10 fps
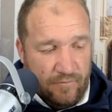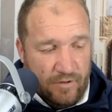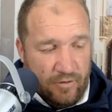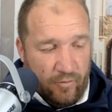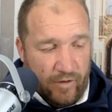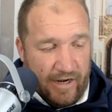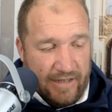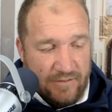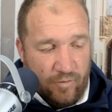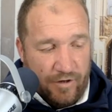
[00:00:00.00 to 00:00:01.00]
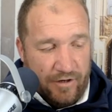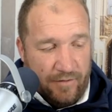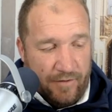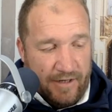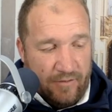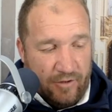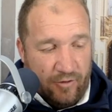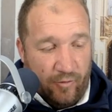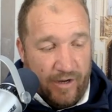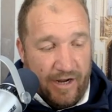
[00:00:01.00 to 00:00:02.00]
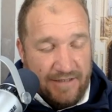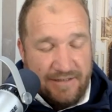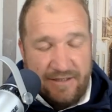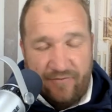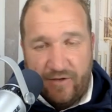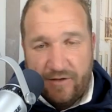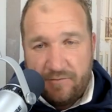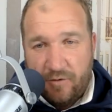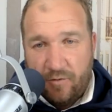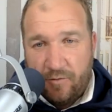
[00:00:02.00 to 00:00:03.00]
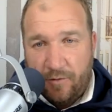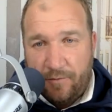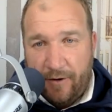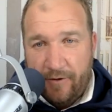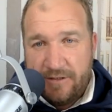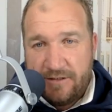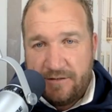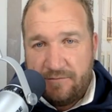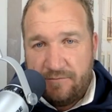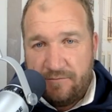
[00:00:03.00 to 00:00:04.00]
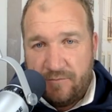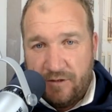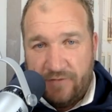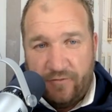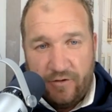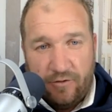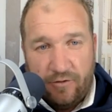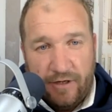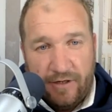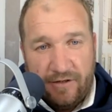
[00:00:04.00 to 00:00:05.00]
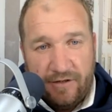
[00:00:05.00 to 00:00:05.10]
you realize what an amazing you realize stuff that your your parents did for you, and